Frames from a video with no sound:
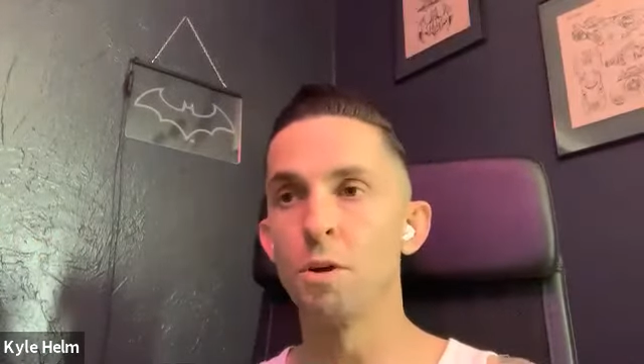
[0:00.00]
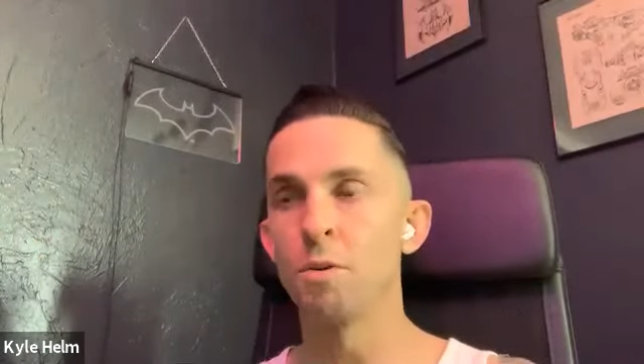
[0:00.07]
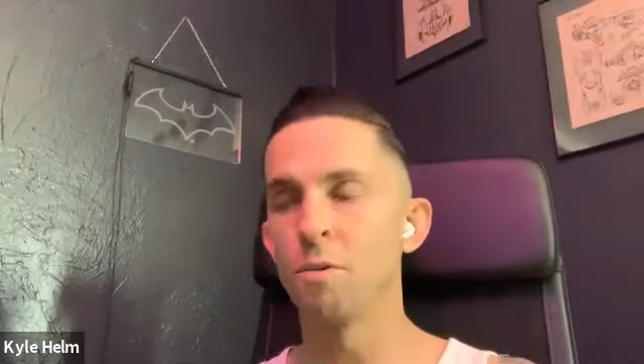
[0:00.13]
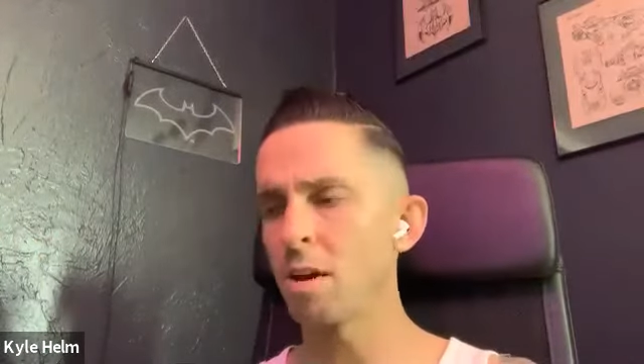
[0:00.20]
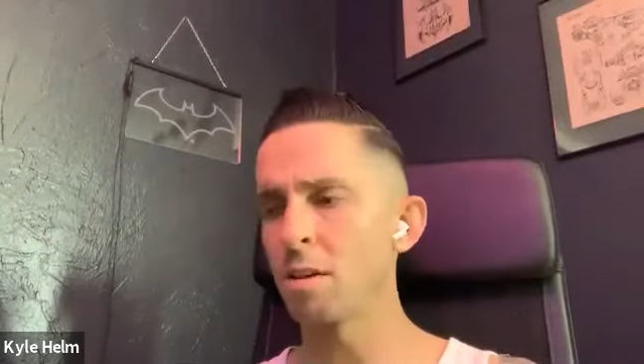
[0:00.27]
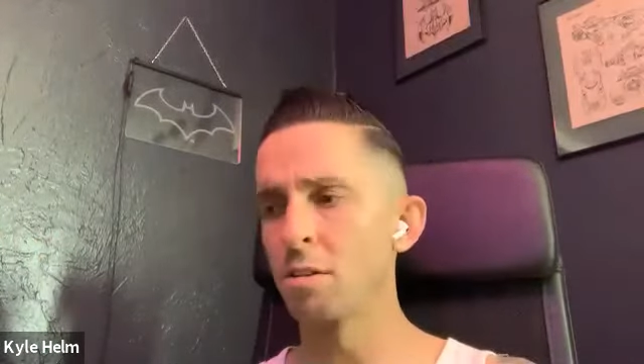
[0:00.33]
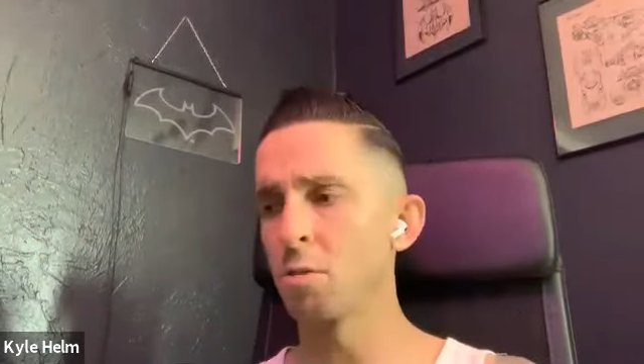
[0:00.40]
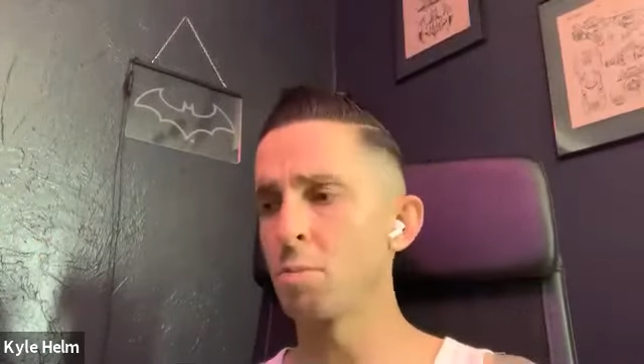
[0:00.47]

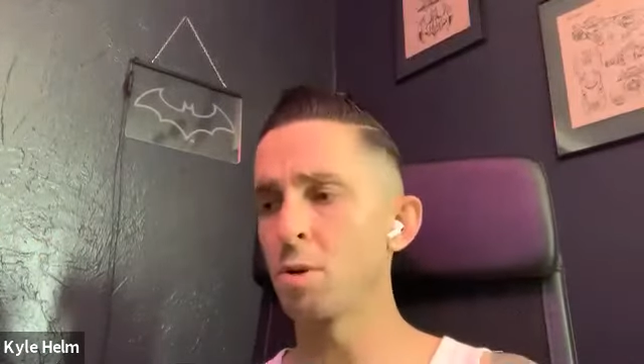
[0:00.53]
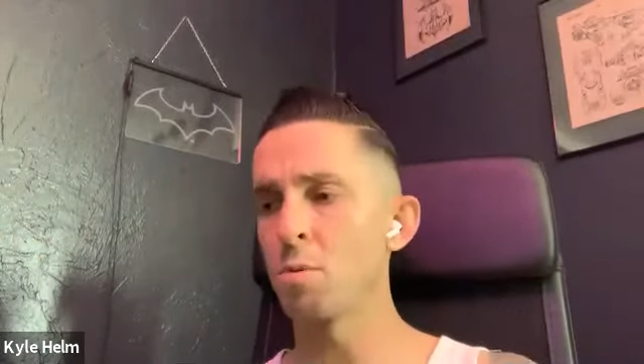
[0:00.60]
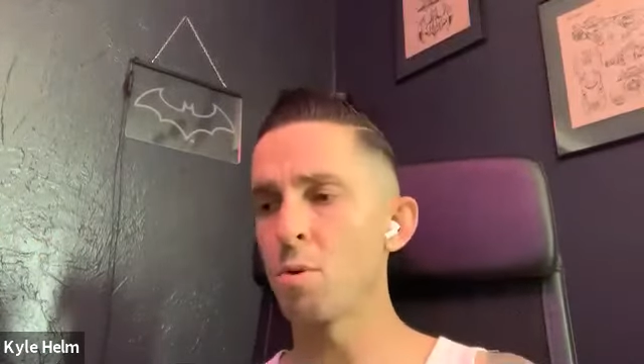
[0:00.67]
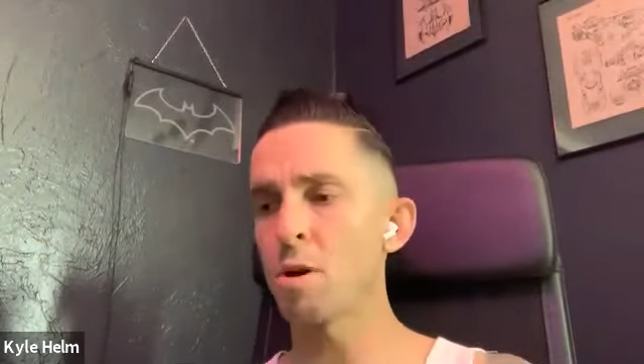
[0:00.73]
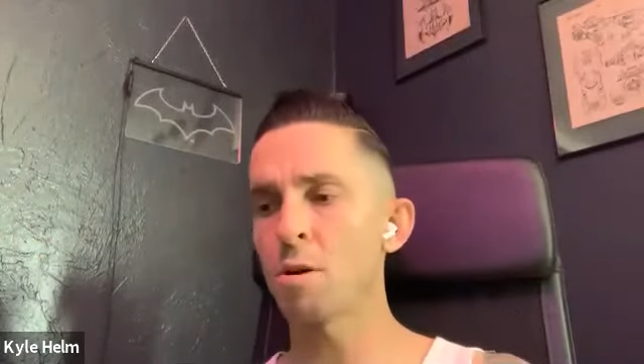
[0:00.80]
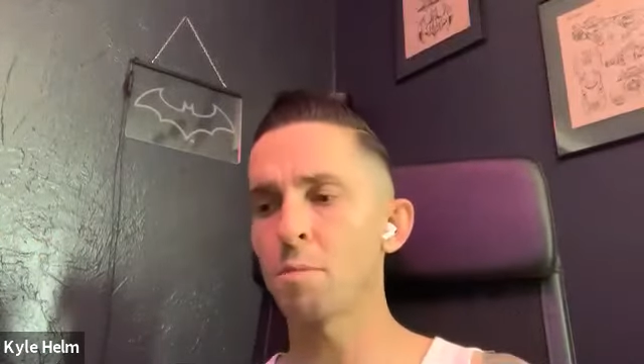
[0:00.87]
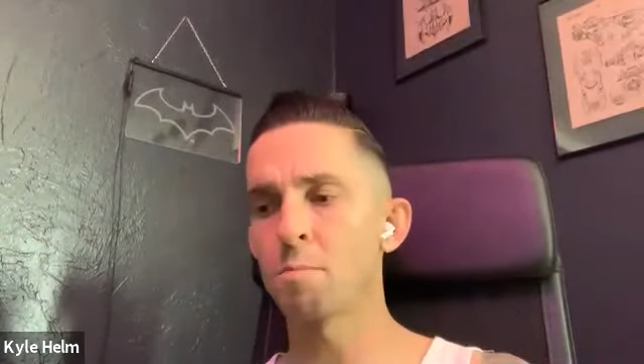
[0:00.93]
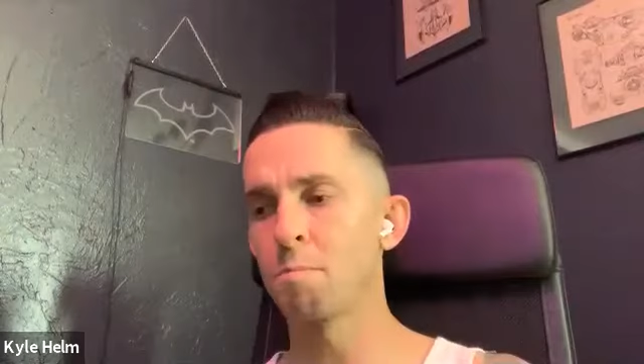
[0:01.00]
right? A little bit of
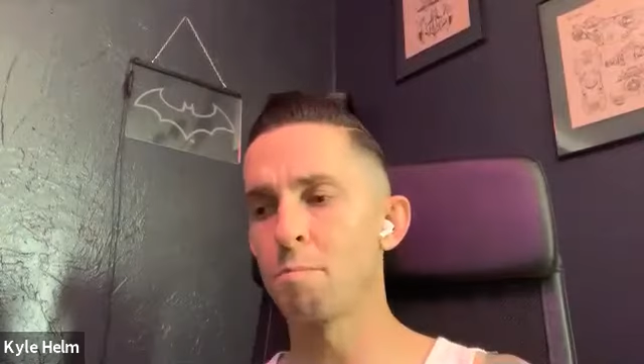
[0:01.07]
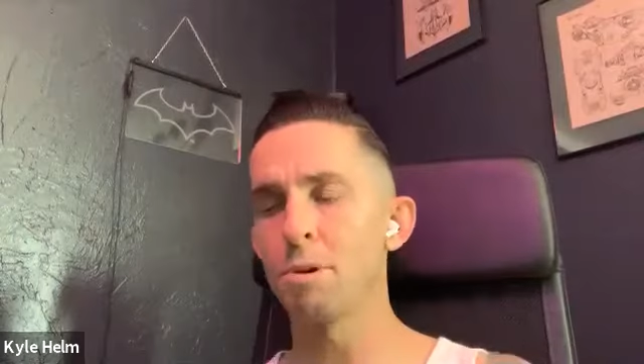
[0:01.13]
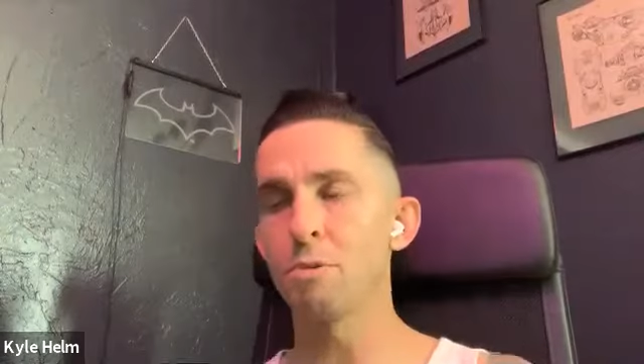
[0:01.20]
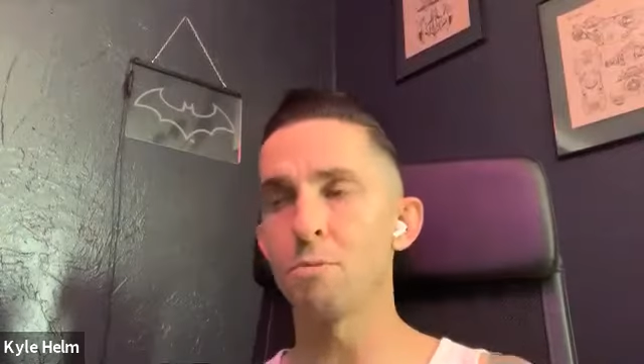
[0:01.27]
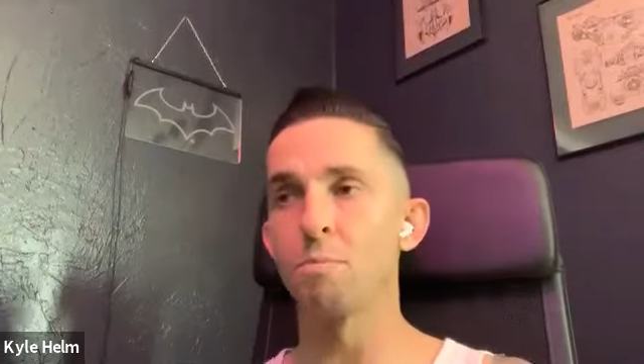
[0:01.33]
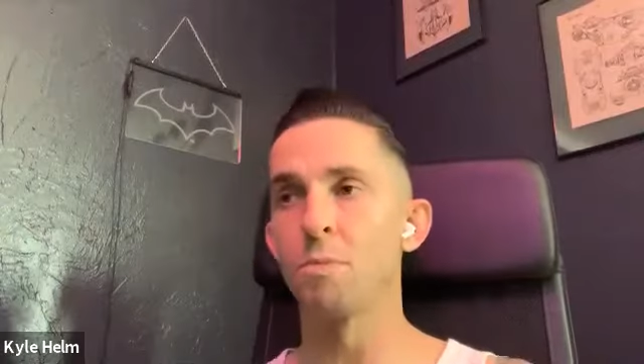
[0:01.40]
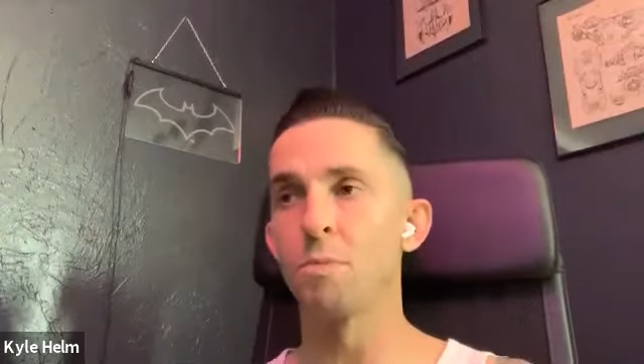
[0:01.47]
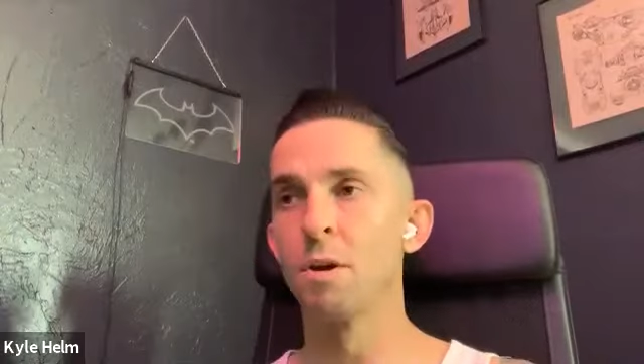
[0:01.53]
work,
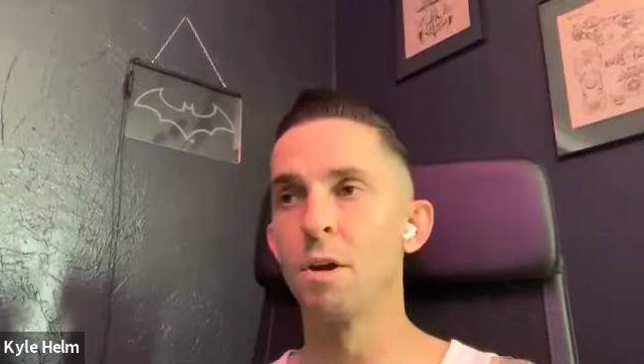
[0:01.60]
boom.